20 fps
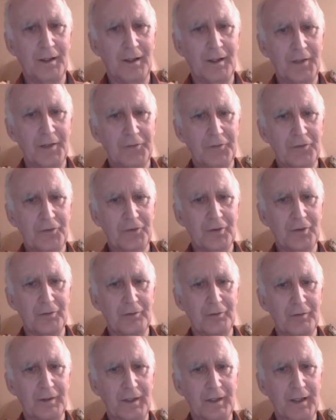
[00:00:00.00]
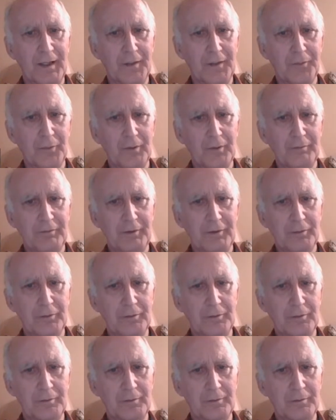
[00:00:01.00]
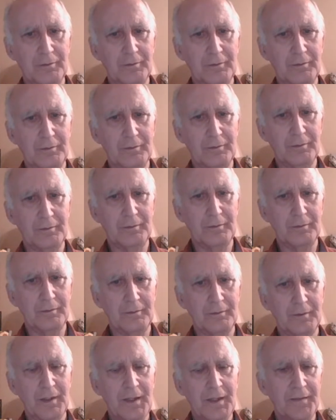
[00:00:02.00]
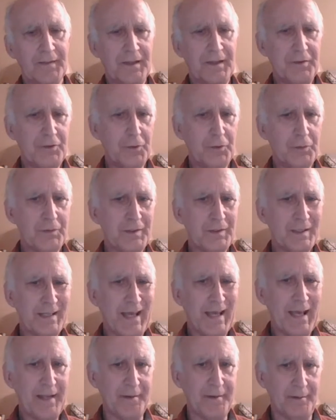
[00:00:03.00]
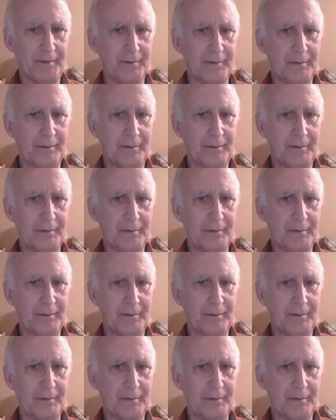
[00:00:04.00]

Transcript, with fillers: ask yourself, how do I feel? Then do it again.